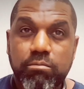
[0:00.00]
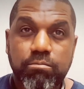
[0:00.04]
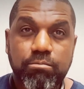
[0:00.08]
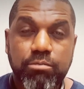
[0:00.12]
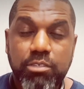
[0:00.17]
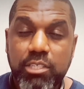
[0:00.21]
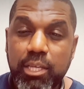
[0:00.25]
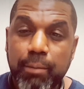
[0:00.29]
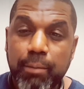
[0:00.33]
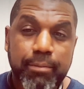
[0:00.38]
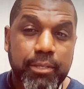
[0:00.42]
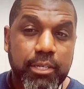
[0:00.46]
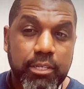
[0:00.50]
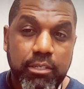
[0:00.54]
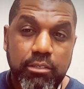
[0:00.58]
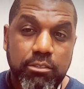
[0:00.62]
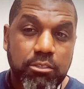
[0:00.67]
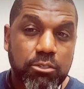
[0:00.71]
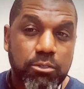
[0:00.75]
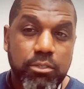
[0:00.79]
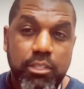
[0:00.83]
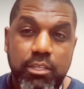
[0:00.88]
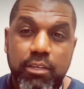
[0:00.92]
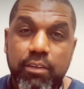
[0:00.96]
something
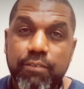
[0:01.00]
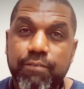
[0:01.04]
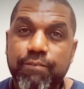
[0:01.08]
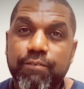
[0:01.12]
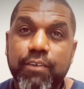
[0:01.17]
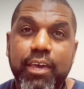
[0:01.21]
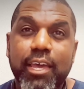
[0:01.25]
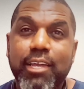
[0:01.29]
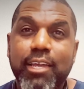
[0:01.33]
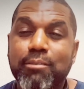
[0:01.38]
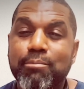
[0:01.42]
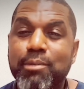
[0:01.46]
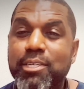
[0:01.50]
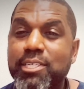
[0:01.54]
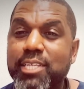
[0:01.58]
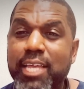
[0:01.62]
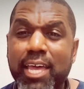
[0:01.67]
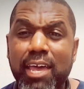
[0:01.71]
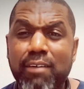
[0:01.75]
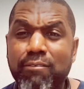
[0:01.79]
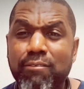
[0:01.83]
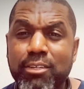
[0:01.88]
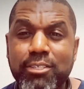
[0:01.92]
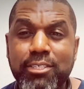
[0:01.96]
to the effect because I
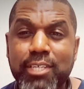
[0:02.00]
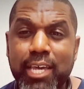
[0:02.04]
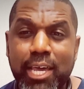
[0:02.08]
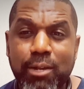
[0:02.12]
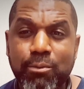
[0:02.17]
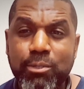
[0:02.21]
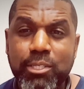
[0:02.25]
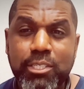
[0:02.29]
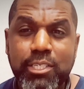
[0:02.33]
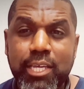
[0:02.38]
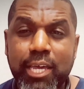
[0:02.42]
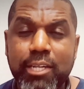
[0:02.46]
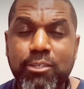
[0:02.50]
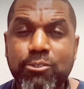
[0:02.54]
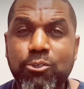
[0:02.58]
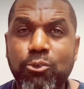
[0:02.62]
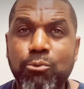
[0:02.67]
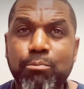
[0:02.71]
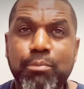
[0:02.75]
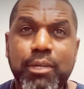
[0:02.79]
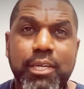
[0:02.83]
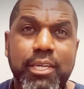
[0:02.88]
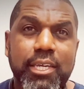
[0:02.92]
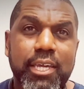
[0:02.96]
haven't decided what the title's going
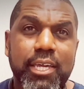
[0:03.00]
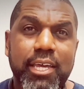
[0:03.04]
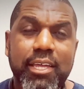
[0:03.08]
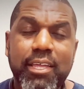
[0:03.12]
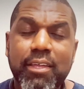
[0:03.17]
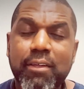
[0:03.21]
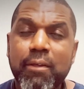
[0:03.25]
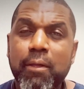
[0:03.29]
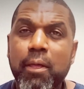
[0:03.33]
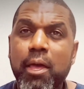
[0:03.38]
to be yet